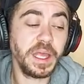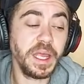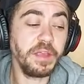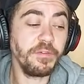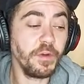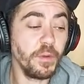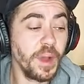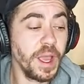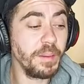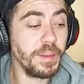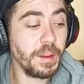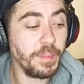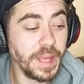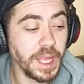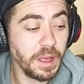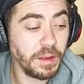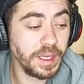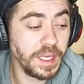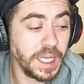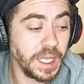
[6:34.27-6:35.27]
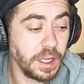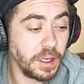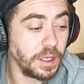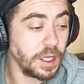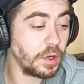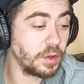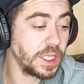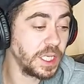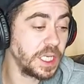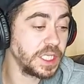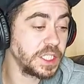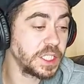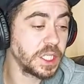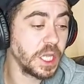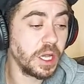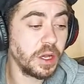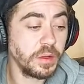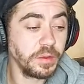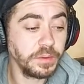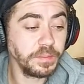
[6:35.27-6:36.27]
Either way, man. Big up Lodi Lee
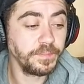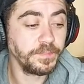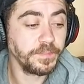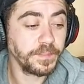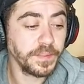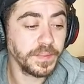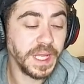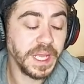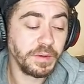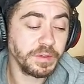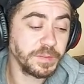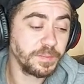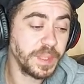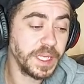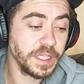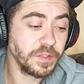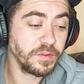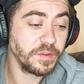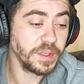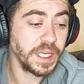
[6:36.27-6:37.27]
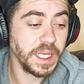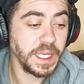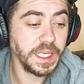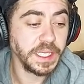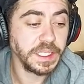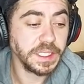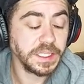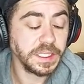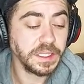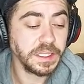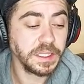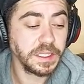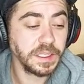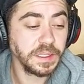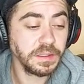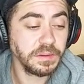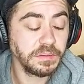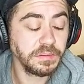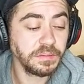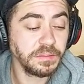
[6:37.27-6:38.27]
Stone. That was Beast from the East.
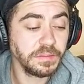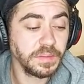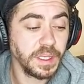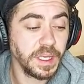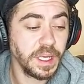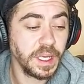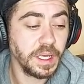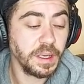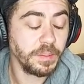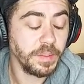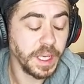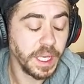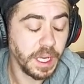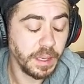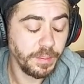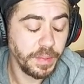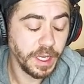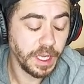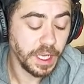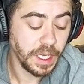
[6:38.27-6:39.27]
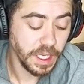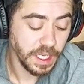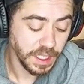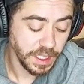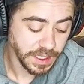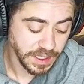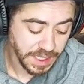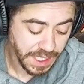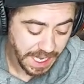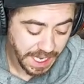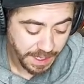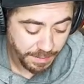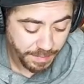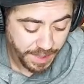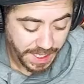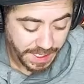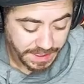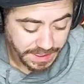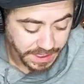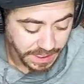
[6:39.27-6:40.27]
Big up
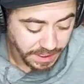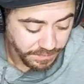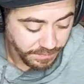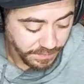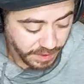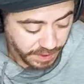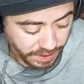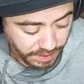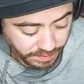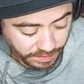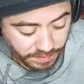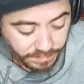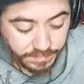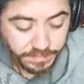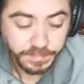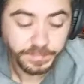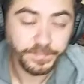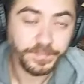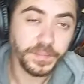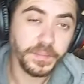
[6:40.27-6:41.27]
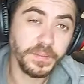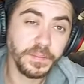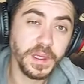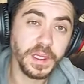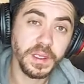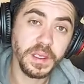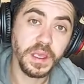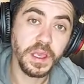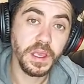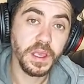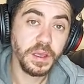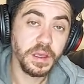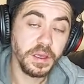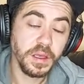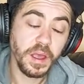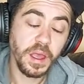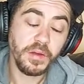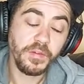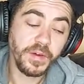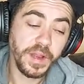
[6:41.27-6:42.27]
Lion Mind TV
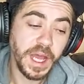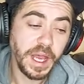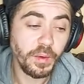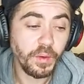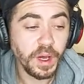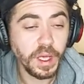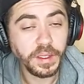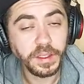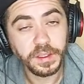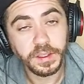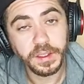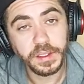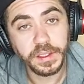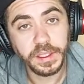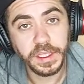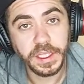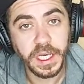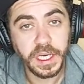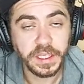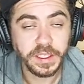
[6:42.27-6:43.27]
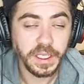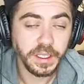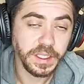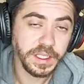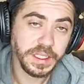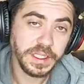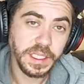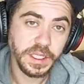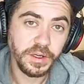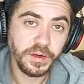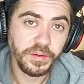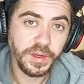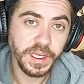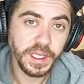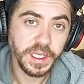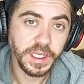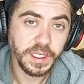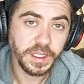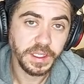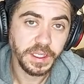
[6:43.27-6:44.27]
for that one. You don't know the thing
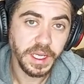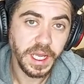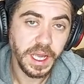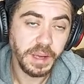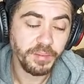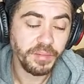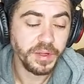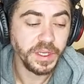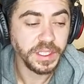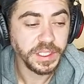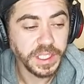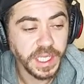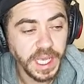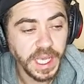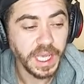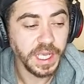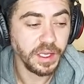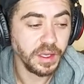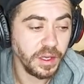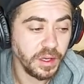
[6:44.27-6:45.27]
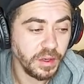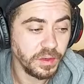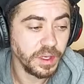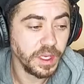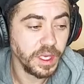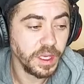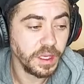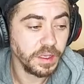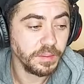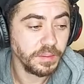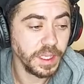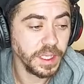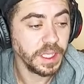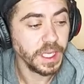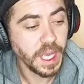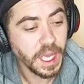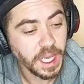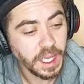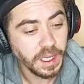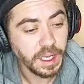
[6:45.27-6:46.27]
already. I appreciate how it go. But
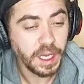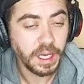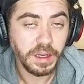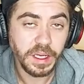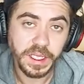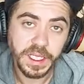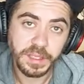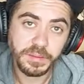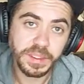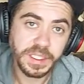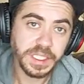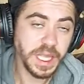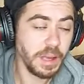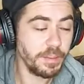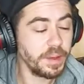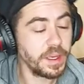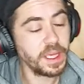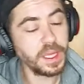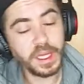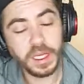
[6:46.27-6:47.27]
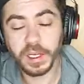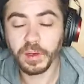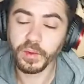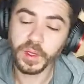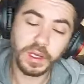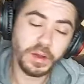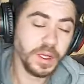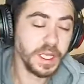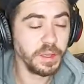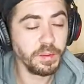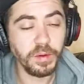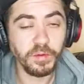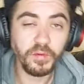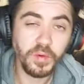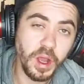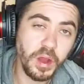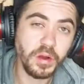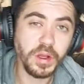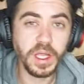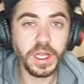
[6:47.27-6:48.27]
yeah. I'm going to keep stepping and we're going to keep
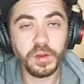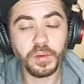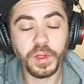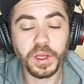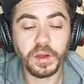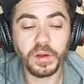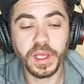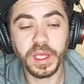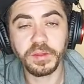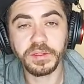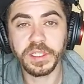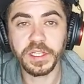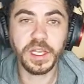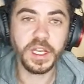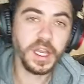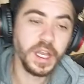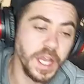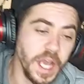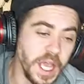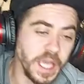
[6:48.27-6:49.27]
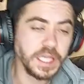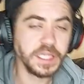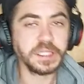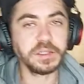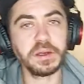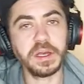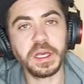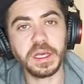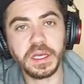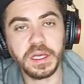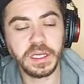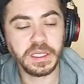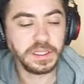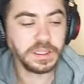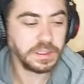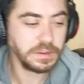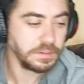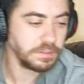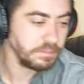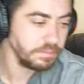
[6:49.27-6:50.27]
on rolling and we're going to get on to the next
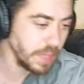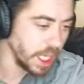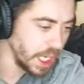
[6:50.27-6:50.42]
one.